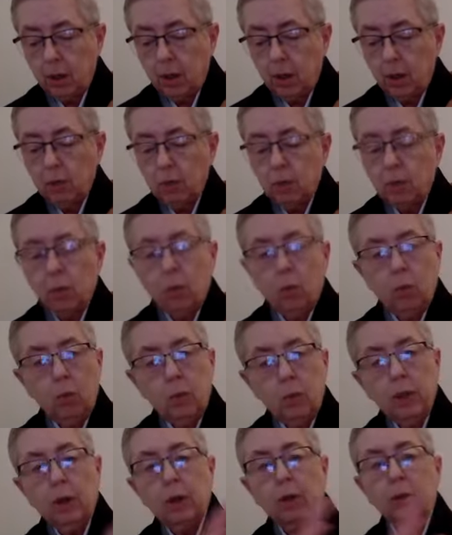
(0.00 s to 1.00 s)
So
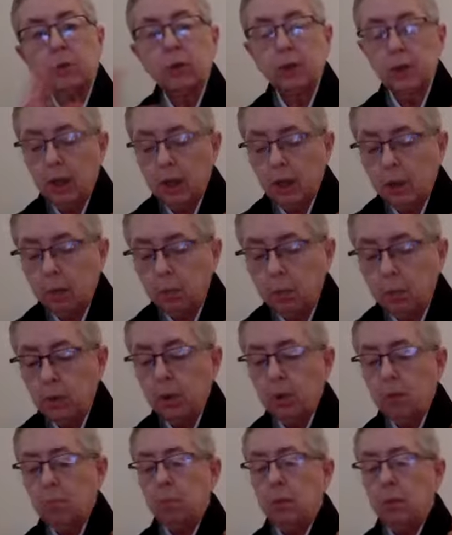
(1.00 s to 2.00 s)
we are shaped
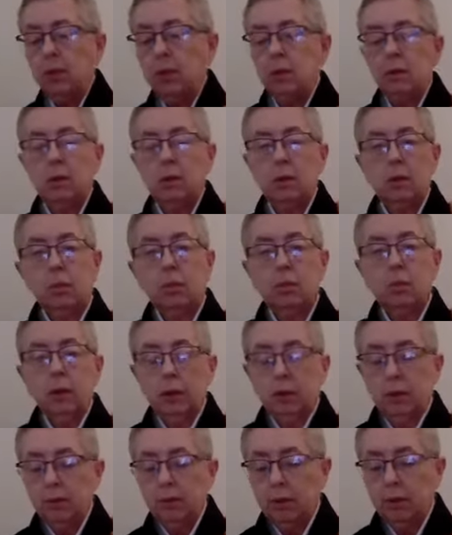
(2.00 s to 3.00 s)
by the system we
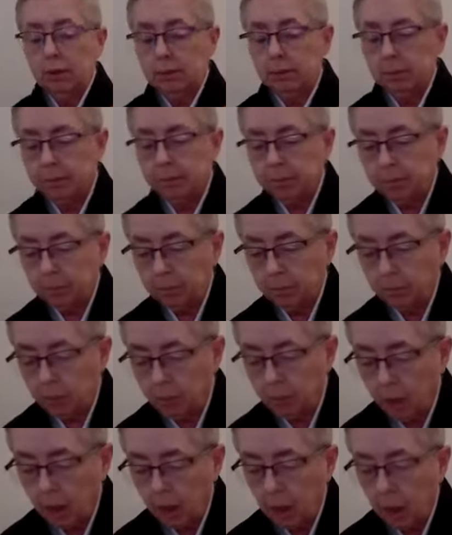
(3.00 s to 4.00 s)
live in,
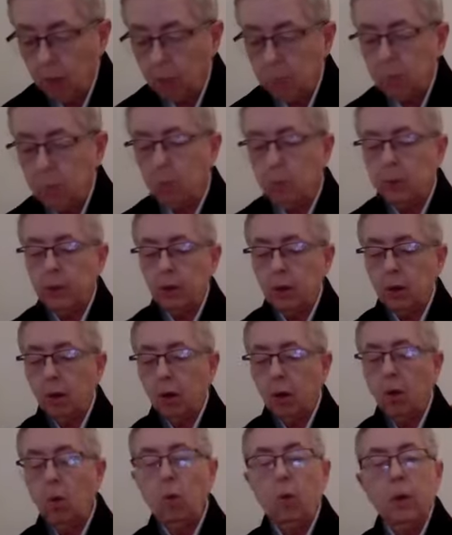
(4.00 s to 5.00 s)
but we
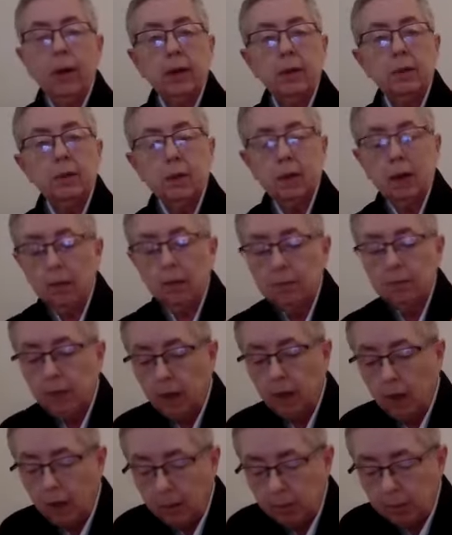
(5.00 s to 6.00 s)
always have the
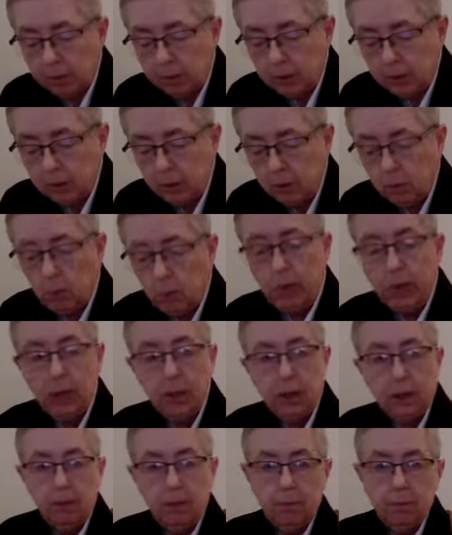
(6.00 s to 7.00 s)
option to wake
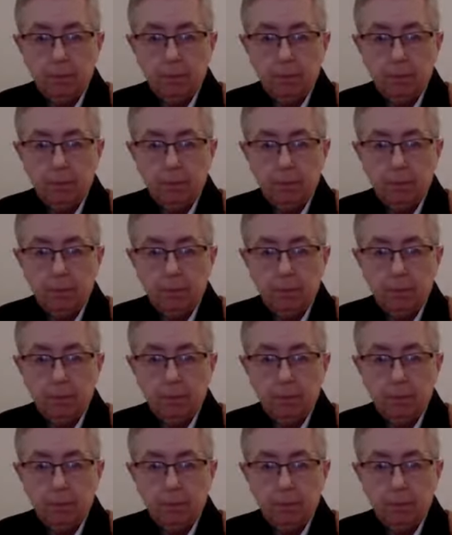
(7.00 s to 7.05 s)
up.